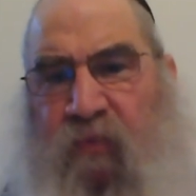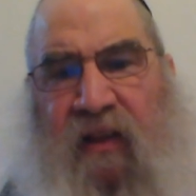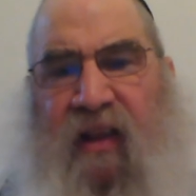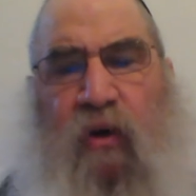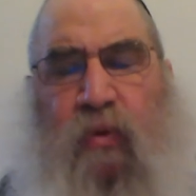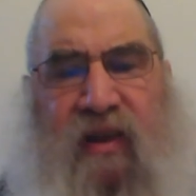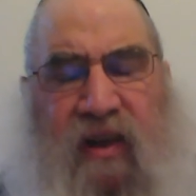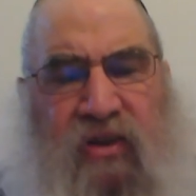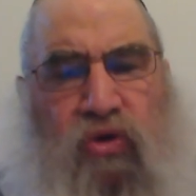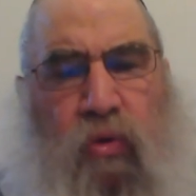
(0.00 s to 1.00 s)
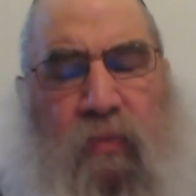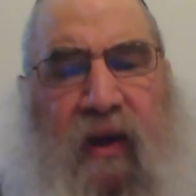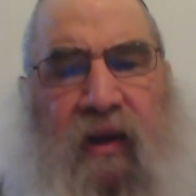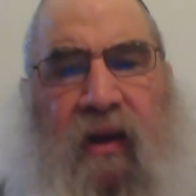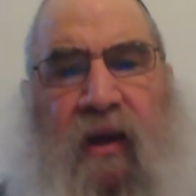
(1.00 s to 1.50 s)
and then it was
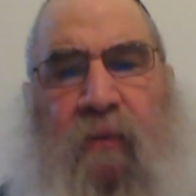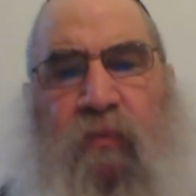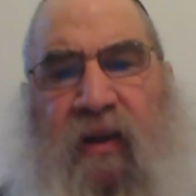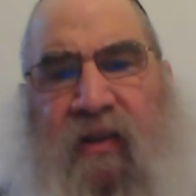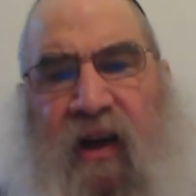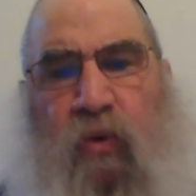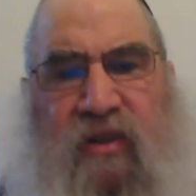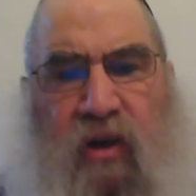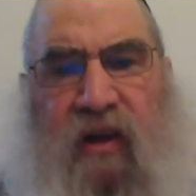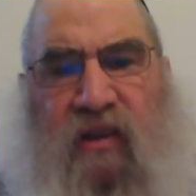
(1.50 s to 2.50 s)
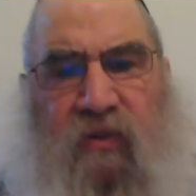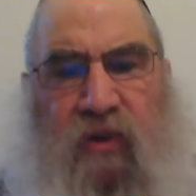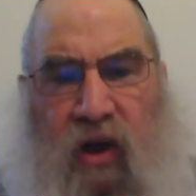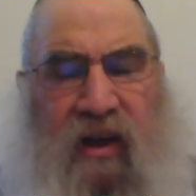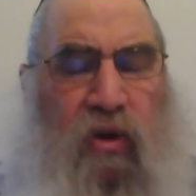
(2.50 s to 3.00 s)
Hisrubei, and then he was Chaziv and
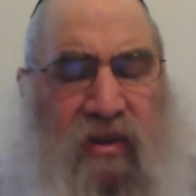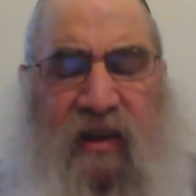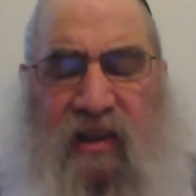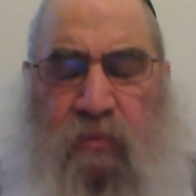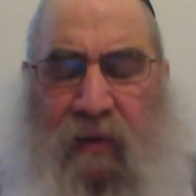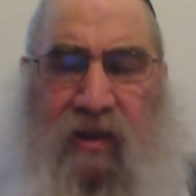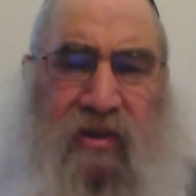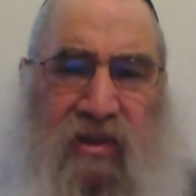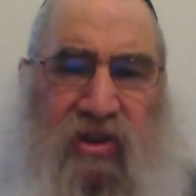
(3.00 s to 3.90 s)
Naga, he also gets Malkas.